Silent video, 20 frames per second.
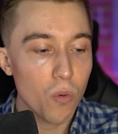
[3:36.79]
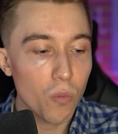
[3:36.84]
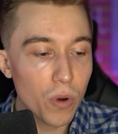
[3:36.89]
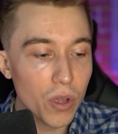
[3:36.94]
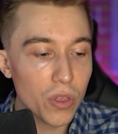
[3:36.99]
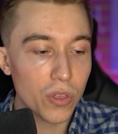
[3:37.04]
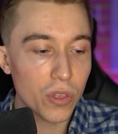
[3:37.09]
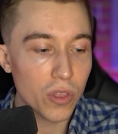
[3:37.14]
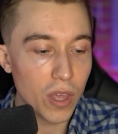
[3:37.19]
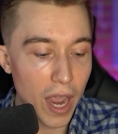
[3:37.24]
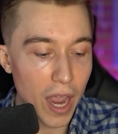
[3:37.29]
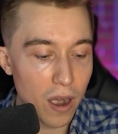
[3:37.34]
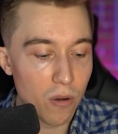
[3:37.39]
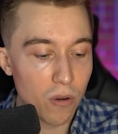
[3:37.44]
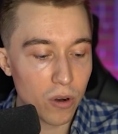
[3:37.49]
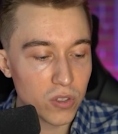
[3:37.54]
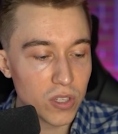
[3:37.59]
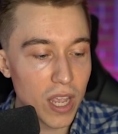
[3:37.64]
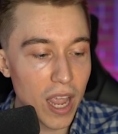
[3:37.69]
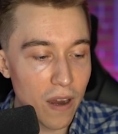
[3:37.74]
with the
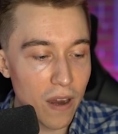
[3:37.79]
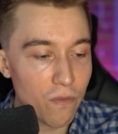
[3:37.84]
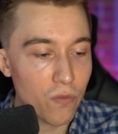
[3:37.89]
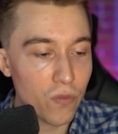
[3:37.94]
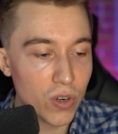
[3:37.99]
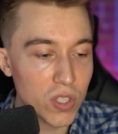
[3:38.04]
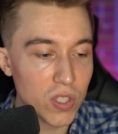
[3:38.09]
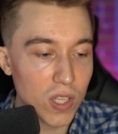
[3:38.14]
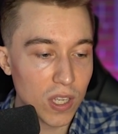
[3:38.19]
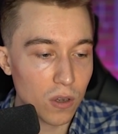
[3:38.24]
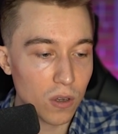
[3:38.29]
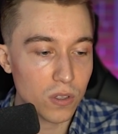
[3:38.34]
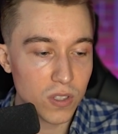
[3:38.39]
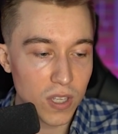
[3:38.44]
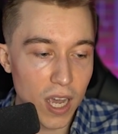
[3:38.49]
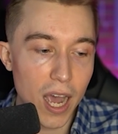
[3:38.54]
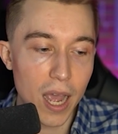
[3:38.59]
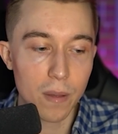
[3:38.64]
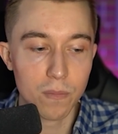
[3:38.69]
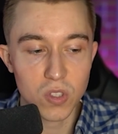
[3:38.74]
arrows every single
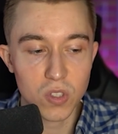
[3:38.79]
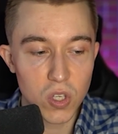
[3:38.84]
time.